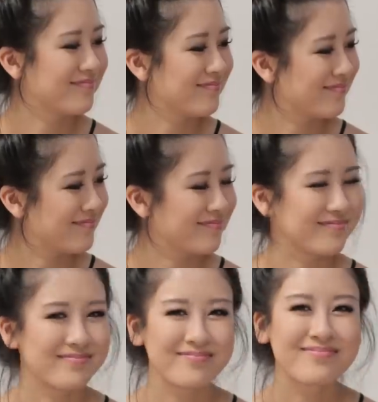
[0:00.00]

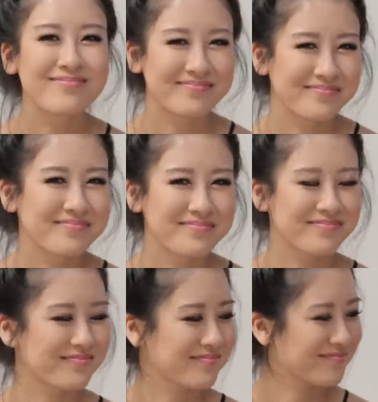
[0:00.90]

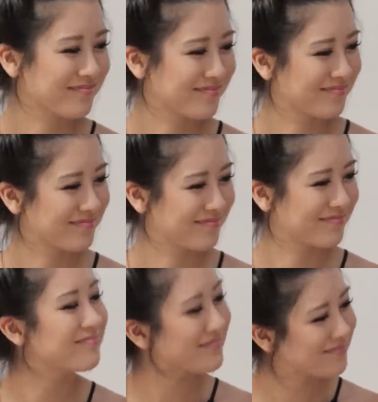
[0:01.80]

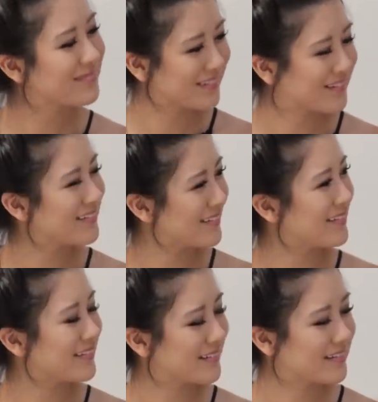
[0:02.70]

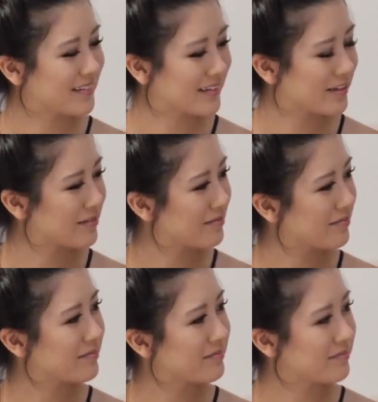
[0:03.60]

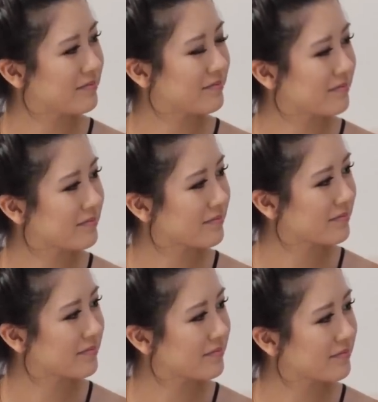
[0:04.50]

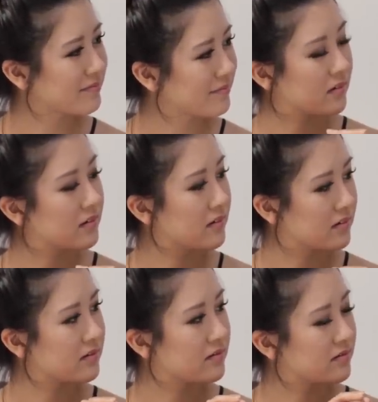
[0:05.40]

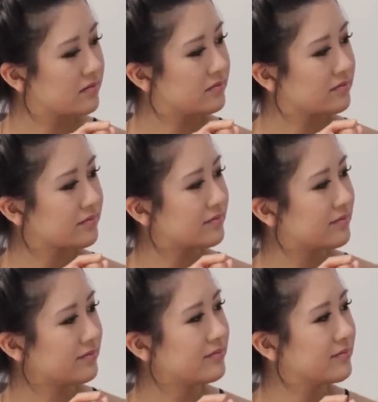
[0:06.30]

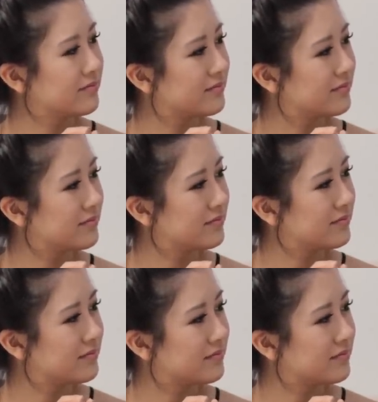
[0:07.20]
The person shown says nothing.